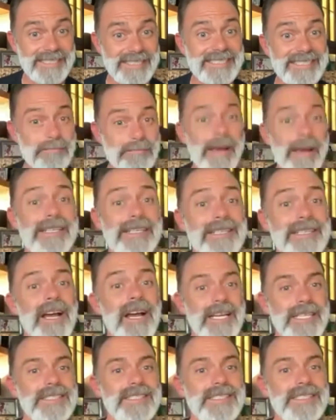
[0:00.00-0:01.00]
it's the bad
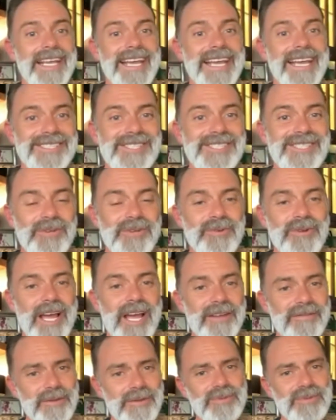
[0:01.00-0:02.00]
guys that get eternal
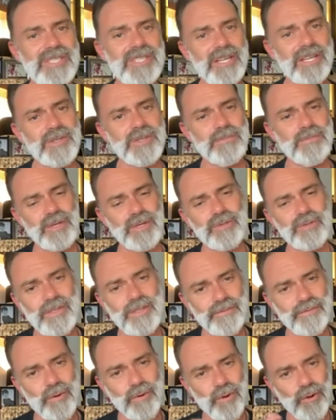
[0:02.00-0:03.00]
life. It was such a
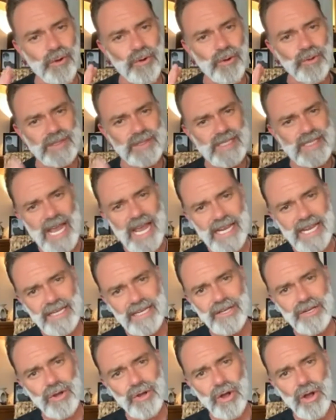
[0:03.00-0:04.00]
beautiful take
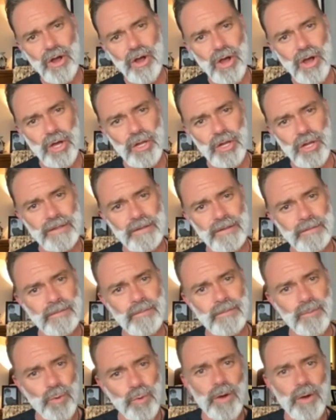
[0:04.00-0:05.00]
on
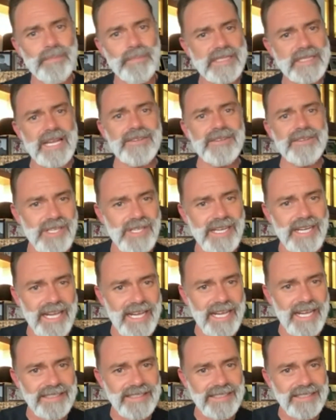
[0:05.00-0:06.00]
what potentially
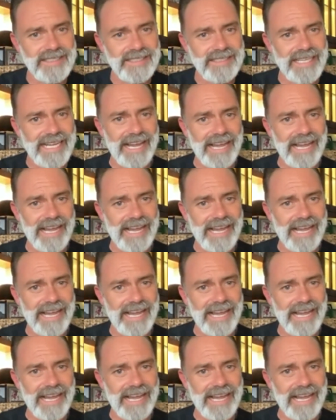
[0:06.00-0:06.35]
is the